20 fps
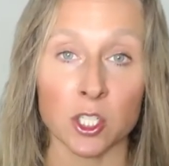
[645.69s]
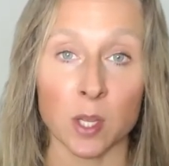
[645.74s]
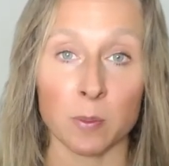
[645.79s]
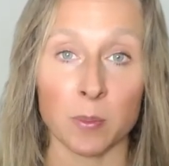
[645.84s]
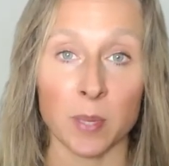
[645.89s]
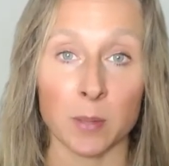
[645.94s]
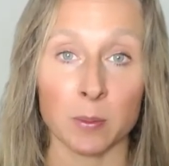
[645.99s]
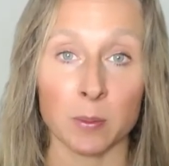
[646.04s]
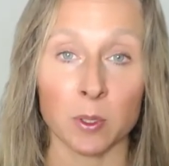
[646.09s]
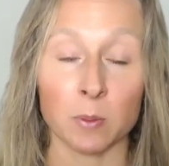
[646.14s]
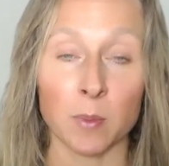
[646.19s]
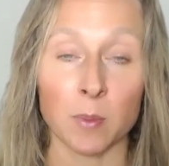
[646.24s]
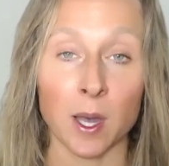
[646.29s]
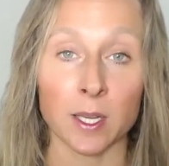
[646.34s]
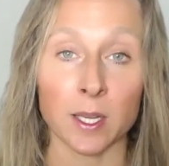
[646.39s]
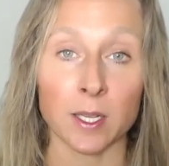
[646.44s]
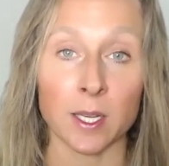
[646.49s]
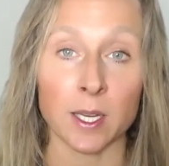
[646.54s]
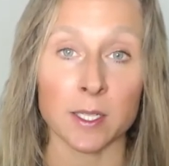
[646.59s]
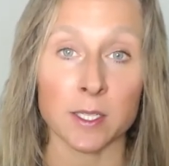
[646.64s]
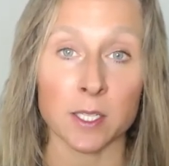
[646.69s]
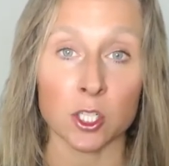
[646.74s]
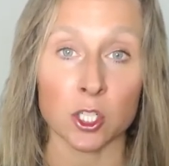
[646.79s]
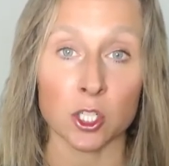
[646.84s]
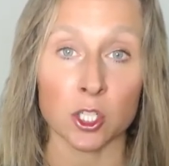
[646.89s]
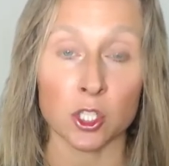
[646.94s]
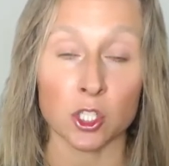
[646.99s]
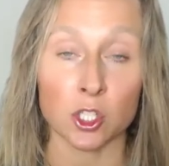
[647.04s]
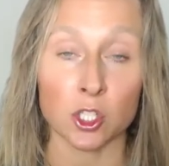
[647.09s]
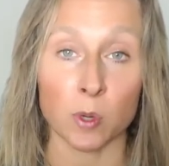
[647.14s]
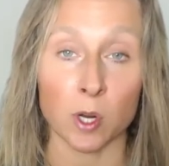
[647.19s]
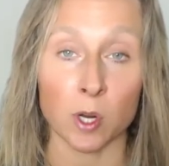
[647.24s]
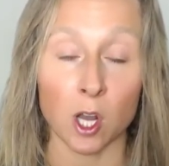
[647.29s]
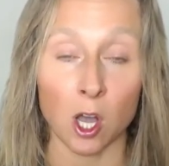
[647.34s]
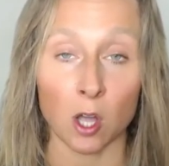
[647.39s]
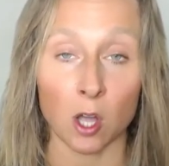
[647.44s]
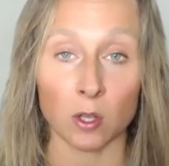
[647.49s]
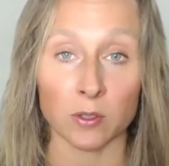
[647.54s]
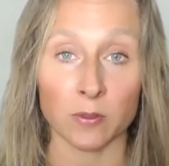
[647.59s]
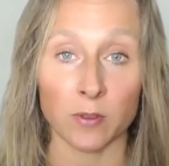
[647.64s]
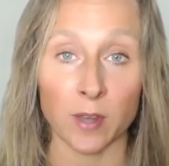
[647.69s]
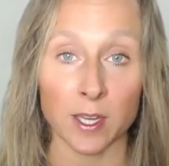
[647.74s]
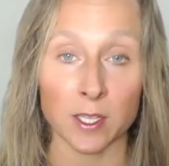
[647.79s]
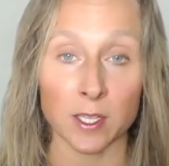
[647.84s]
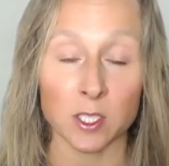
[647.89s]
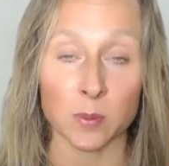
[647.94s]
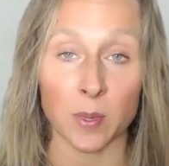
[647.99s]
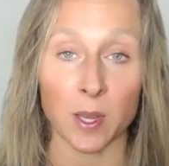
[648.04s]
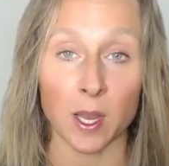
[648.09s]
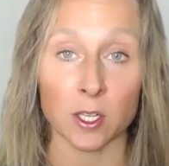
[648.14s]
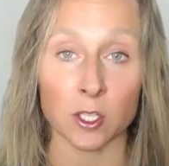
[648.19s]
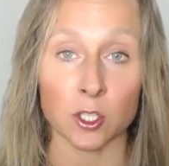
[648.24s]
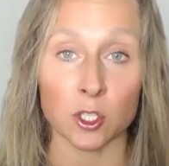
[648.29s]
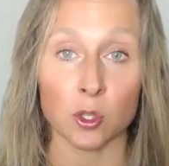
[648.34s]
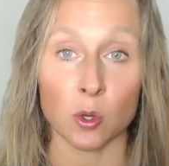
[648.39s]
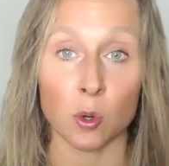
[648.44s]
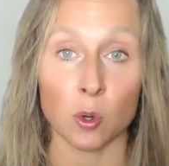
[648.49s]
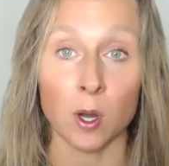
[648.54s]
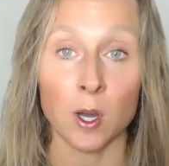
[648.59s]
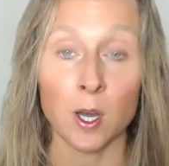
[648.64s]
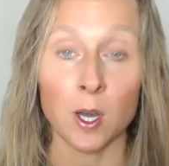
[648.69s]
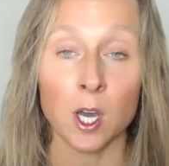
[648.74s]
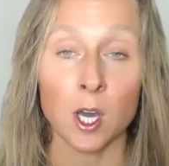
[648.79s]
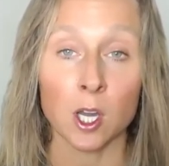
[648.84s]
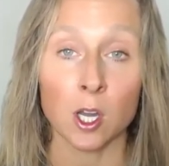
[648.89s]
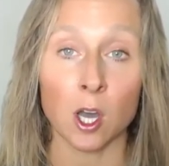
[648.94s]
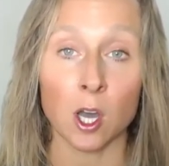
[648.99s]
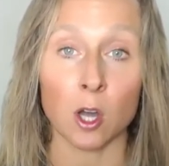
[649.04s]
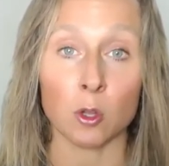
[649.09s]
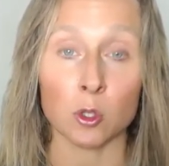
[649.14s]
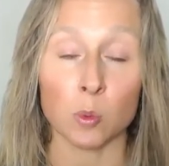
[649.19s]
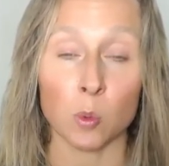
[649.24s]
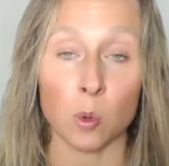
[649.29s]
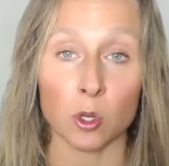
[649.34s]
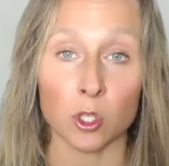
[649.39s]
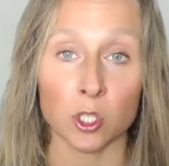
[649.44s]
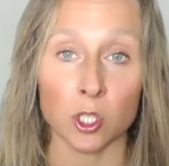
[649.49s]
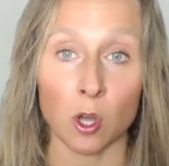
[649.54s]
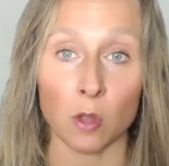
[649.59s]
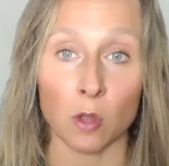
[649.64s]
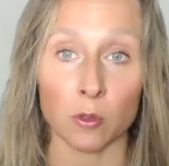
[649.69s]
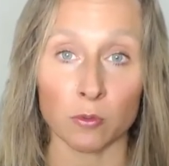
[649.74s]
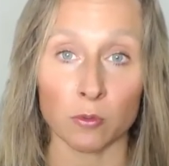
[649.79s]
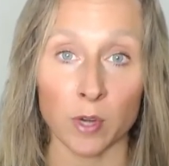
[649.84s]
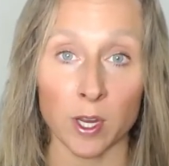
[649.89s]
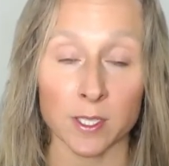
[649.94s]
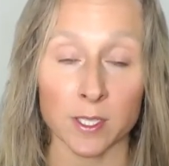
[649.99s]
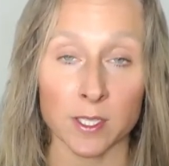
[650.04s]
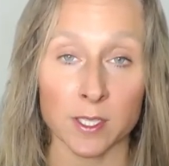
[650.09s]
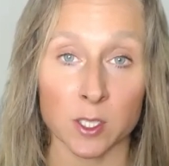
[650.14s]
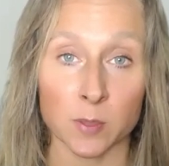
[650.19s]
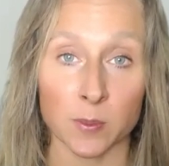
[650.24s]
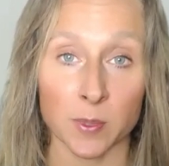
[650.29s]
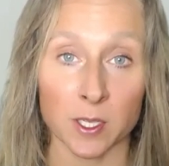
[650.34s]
Some people might need to just do a cold face plunge or cold water on the wrists,